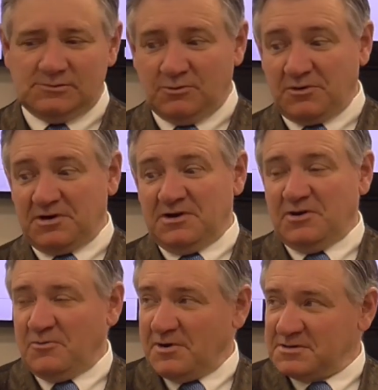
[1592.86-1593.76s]
We're going to
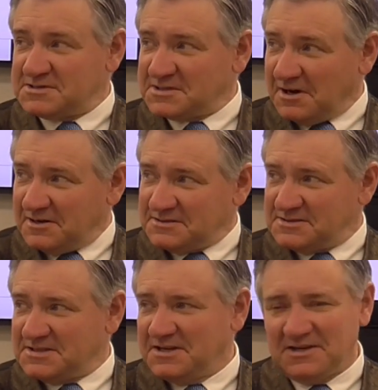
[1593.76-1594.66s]
know where it
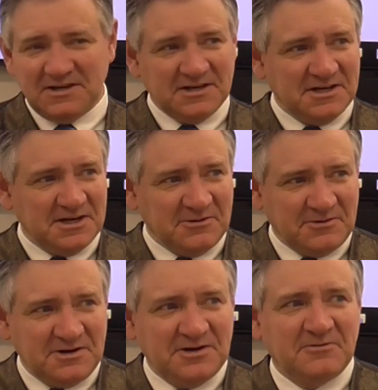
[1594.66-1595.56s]
starts. I
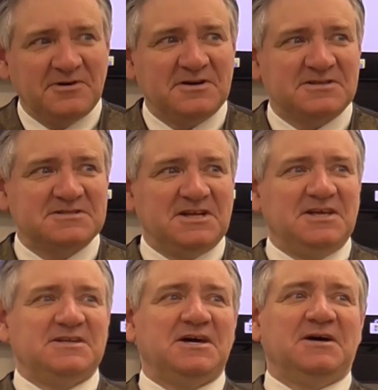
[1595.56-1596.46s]
want to know where it's going
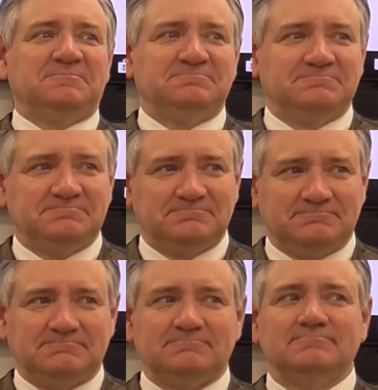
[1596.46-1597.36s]
to end up.
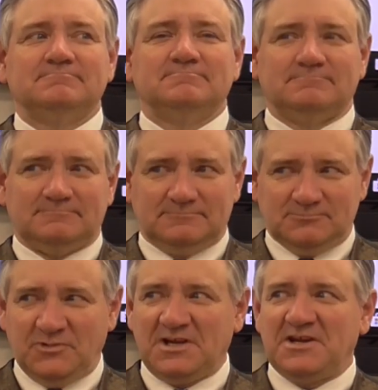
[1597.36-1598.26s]

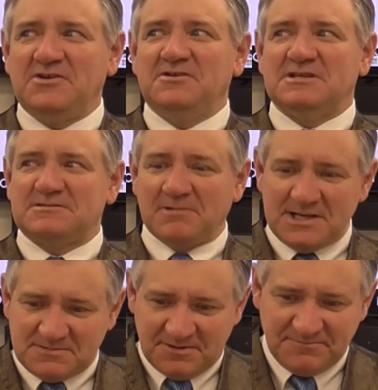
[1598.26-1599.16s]
We can do
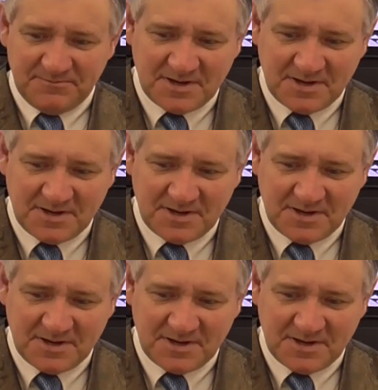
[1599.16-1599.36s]
displacement.